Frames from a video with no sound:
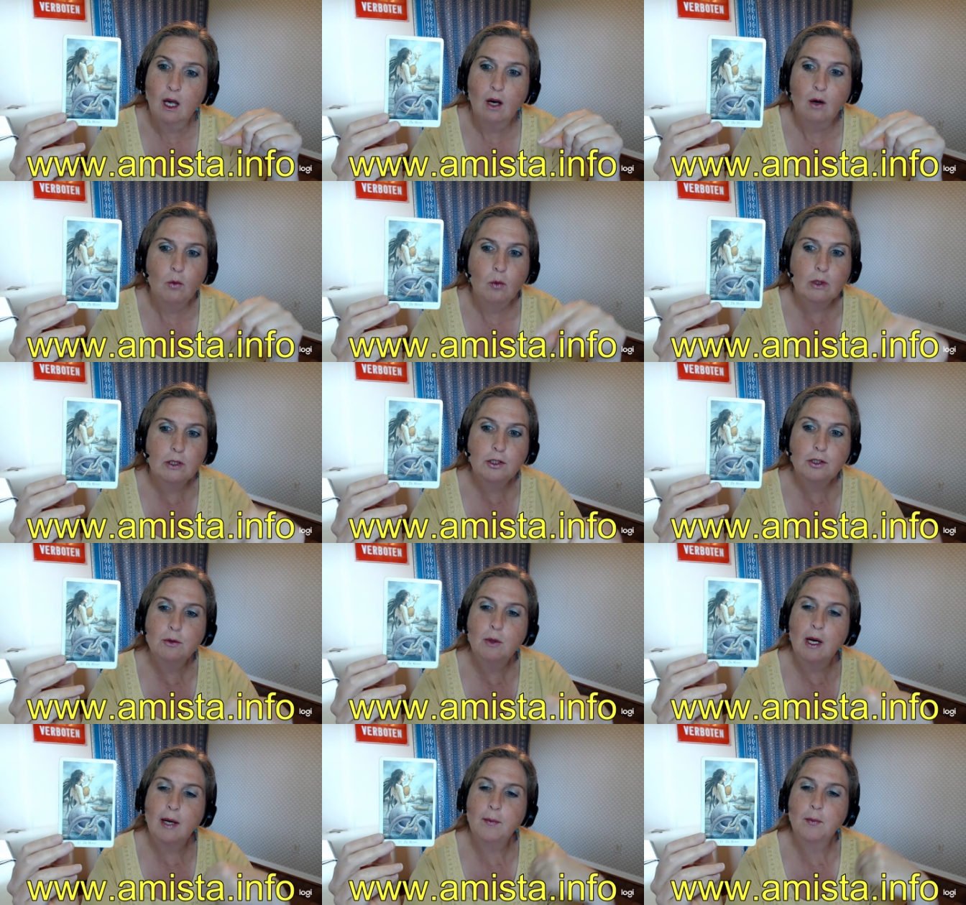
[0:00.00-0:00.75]
What
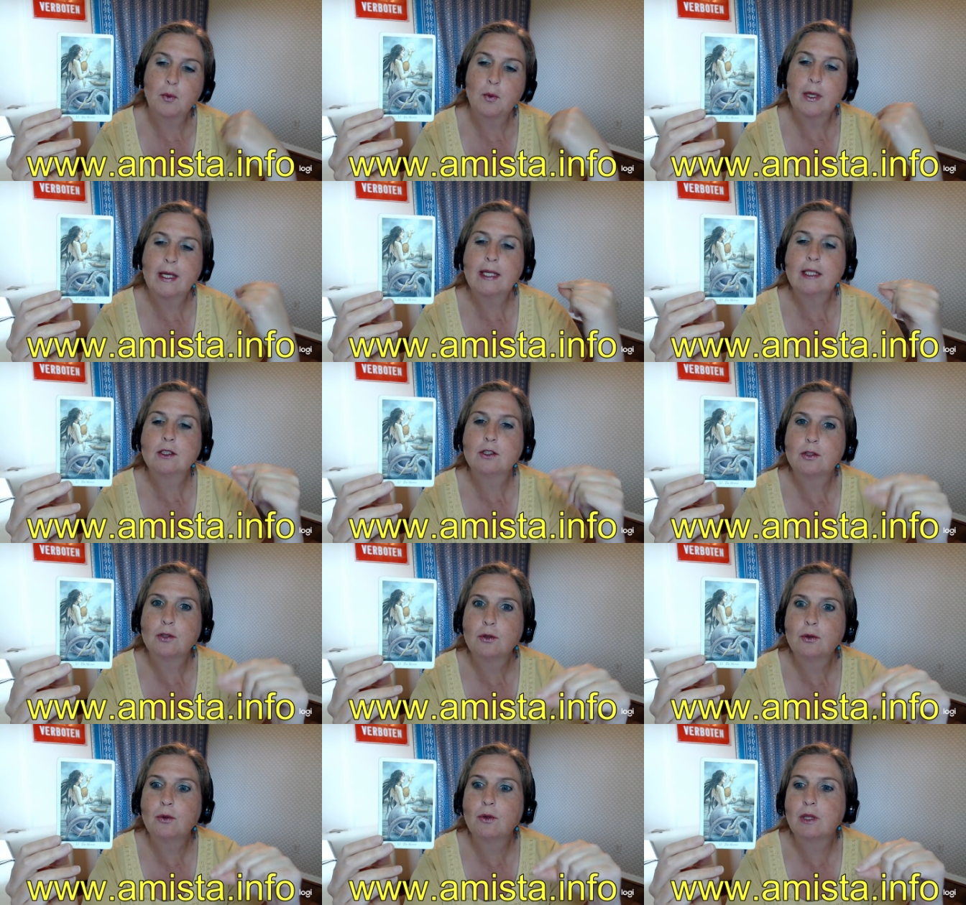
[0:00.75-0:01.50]
do I bring
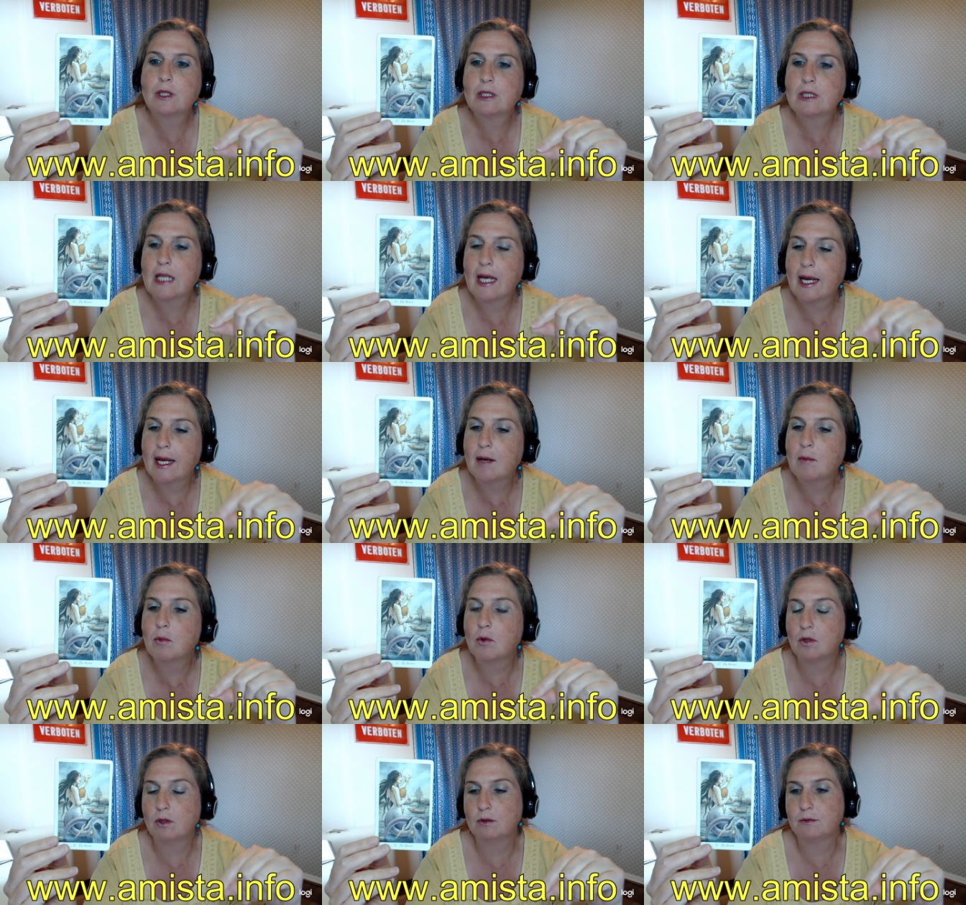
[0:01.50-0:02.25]
to the
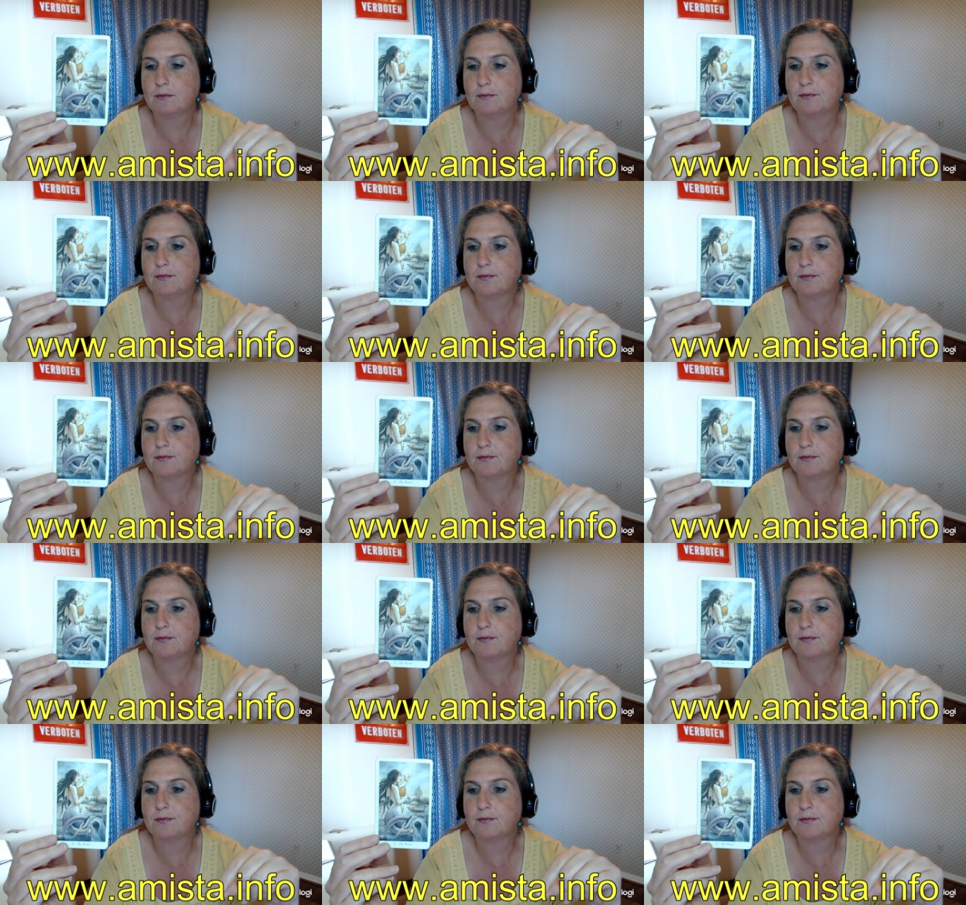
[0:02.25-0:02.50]
table?